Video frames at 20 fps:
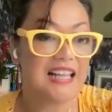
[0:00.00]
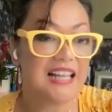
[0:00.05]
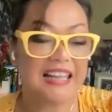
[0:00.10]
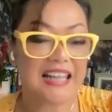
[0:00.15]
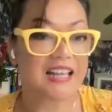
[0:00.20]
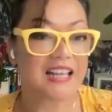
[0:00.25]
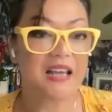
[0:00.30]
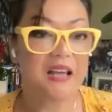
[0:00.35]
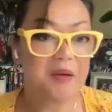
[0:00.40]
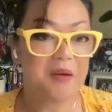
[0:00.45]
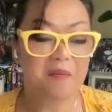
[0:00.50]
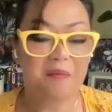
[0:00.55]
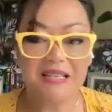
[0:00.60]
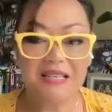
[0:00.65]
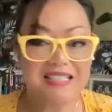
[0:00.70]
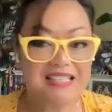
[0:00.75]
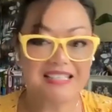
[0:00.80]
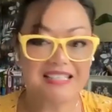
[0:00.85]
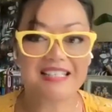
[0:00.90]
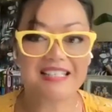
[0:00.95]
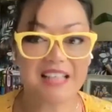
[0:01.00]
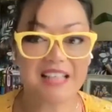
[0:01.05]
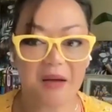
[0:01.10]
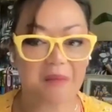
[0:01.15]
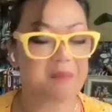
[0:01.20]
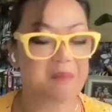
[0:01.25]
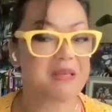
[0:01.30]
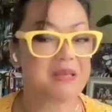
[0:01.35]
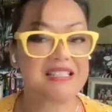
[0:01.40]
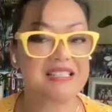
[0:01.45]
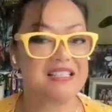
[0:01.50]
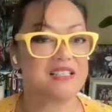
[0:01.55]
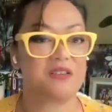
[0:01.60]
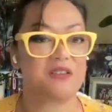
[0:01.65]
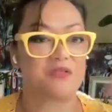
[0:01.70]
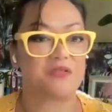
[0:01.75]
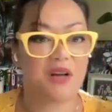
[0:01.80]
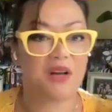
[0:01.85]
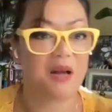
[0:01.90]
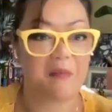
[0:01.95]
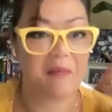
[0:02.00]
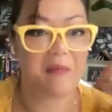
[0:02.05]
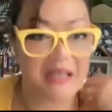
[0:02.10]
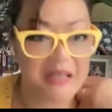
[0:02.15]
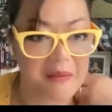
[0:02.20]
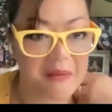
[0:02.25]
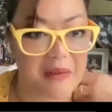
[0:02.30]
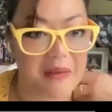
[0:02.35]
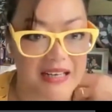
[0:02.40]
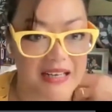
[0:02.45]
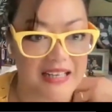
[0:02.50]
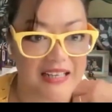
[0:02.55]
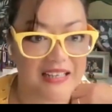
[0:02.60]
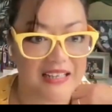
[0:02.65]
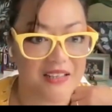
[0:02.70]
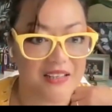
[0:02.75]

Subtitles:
Like business is not business if you're not making money,